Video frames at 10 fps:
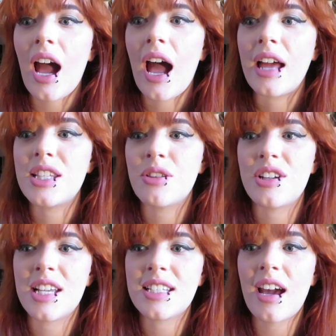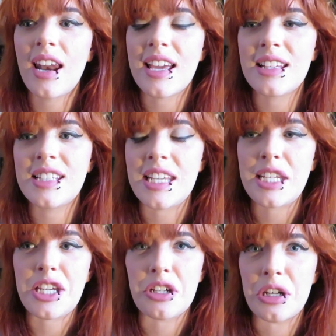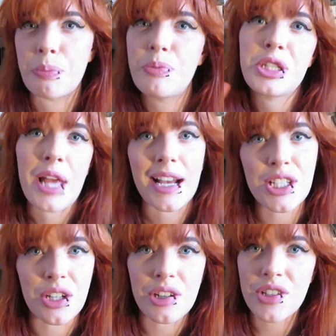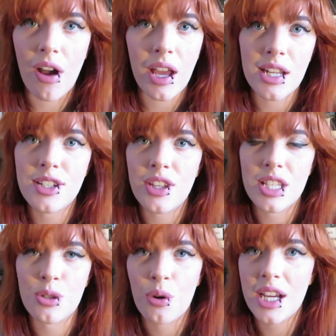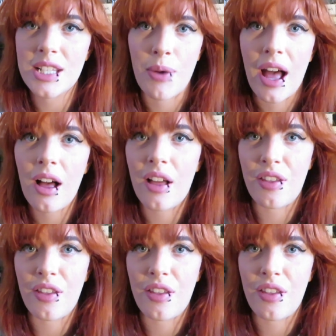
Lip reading: And so there's this kind of like seedier, sexier side to the story as well.